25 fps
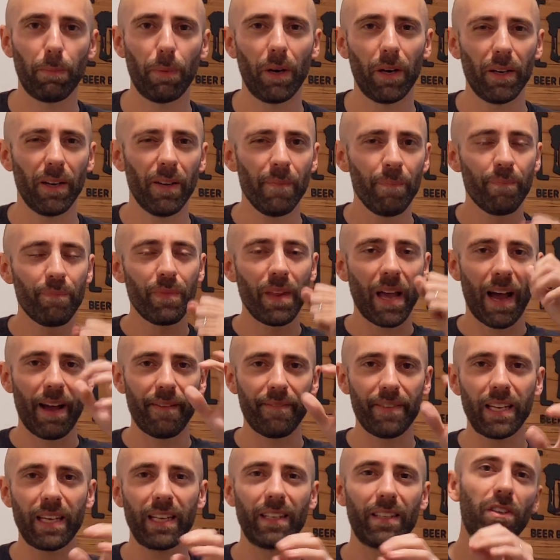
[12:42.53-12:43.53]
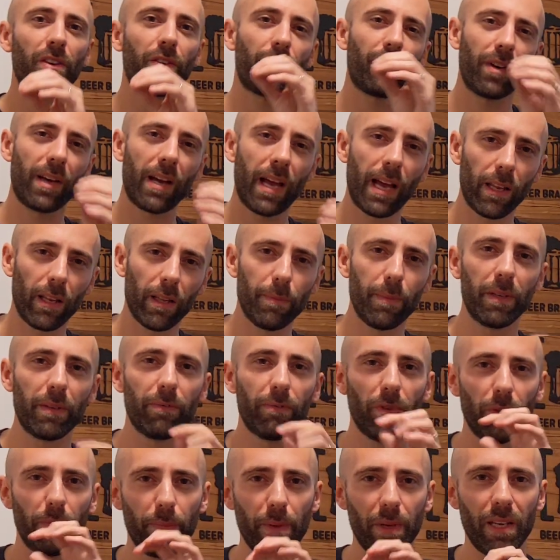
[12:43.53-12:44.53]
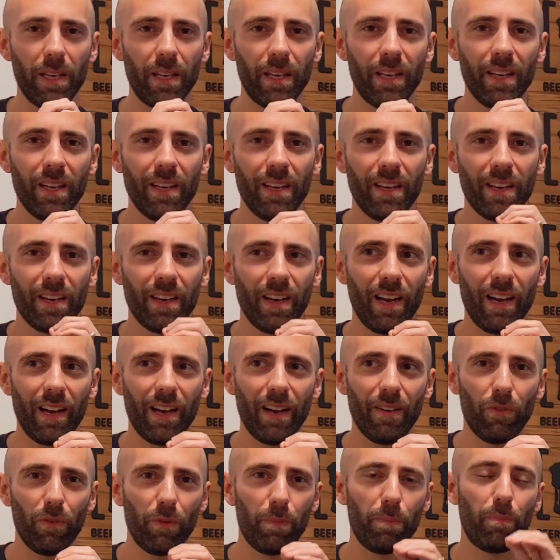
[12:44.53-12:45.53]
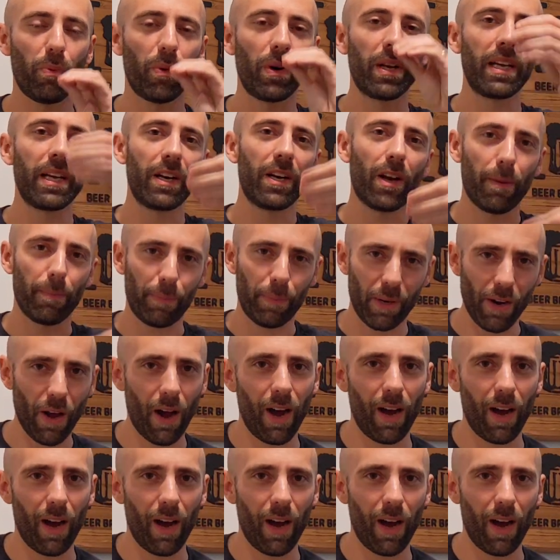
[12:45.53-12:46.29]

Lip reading: but having a different element would bring it up a